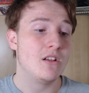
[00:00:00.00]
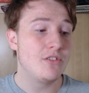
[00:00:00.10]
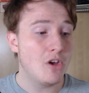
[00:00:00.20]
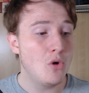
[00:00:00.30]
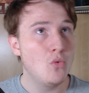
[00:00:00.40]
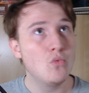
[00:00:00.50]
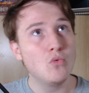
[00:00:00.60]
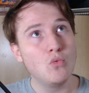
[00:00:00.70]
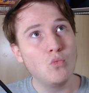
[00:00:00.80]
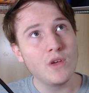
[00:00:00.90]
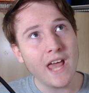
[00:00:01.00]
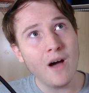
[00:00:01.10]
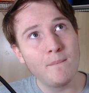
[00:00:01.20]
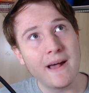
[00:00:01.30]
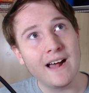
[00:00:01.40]
Though, with
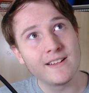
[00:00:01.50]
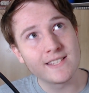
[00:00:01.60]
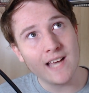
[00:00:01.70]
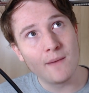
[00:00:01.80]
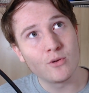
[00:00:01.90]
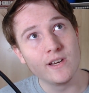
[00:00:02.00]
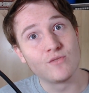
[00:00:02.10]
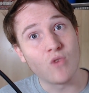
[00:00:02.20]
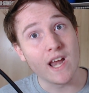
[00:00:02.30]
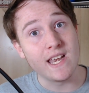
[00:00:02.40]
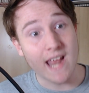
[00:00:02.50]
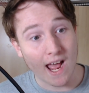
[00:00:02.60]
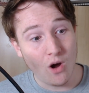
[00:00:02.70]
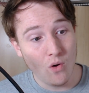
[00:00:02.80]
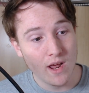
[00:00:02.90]
how bad Sauber is right
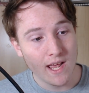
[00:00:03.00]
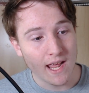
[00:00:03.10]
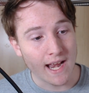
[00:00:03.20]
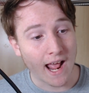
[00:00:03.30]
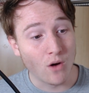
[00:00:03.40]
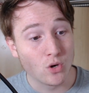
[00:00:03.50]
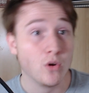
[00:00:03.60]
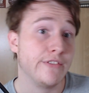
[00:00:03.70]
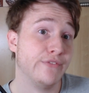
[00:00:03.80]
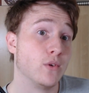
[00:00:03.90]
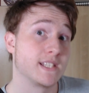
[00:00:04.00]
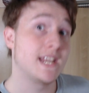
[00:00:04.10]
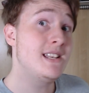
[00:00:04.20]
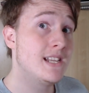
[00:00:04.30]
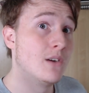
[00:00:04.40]
now, and how good Force
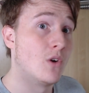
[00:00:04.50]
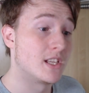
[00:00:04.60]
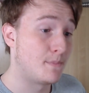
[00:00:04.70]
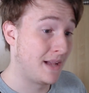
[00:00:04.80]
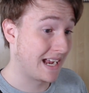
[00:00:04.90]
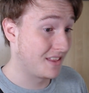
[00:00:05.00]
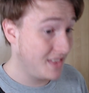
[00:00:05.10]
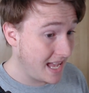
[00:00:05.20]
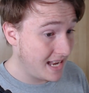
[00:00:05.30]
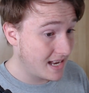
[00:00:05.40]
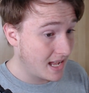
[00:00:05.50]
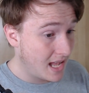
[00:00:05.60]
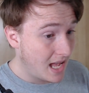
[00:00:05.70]
India was back then,